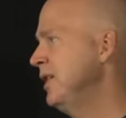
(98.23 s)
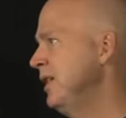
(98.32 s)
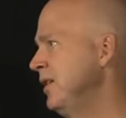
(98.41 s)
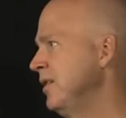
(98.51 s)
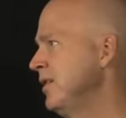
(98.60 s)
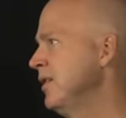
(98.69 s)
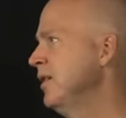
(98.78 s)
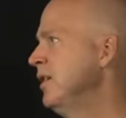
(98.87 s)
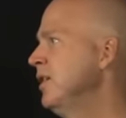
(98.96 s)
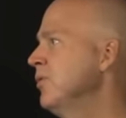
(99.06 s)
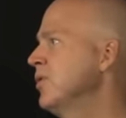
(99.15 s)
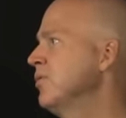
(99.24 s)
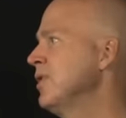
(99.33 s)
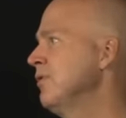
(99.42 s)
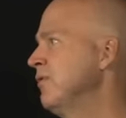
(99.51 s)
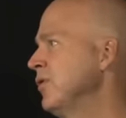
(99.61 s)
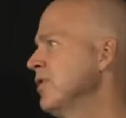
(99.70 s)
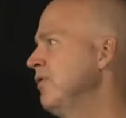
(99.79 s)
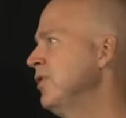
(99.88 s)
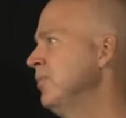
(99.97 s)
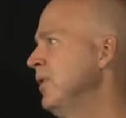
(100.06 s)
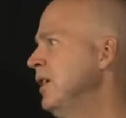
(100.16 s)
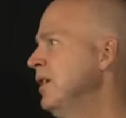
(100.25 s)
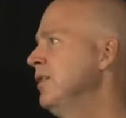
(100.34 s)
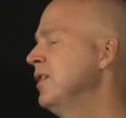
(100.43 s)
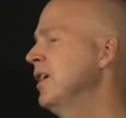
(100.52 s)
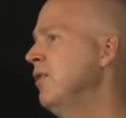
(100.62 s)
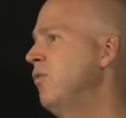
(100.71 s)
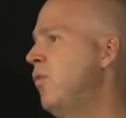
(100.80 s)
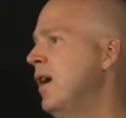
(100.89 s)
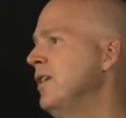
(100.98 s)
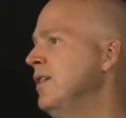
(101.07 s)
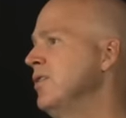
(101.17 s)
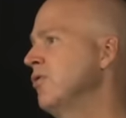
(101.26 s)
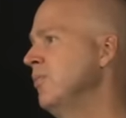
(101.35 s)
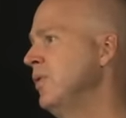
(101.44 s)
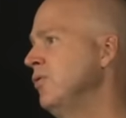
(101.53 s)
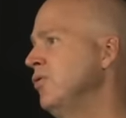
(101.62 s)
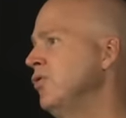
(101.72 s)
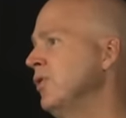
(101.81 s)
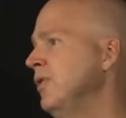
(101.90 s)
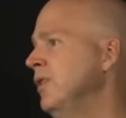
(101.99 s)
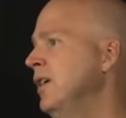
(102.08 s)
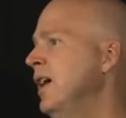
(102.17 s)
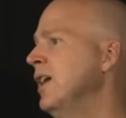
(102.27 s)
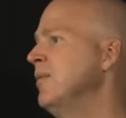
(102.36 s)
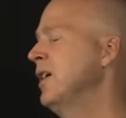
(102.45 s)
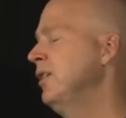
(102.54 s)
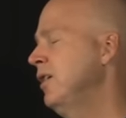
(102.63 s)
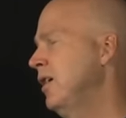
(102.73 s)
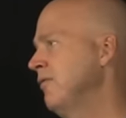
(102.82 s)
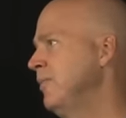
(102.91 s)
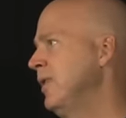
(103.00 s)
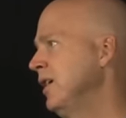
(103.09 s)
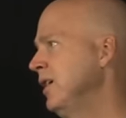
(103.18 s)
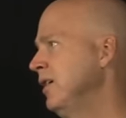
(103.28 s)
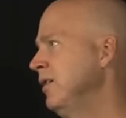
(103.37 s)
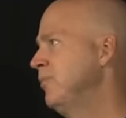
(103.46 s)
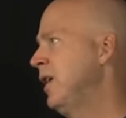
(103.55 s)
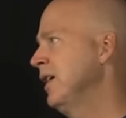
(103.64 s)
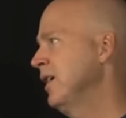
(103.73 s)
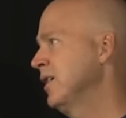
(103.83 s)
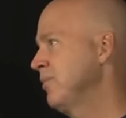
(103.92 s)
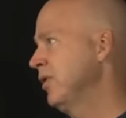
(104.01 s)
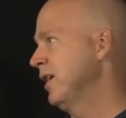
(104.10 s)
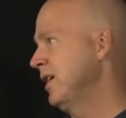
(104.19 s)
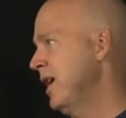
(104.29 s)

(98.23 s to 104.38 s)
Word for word: Tease, which was the first film to get wide distribution and to make a lot of money by exploiting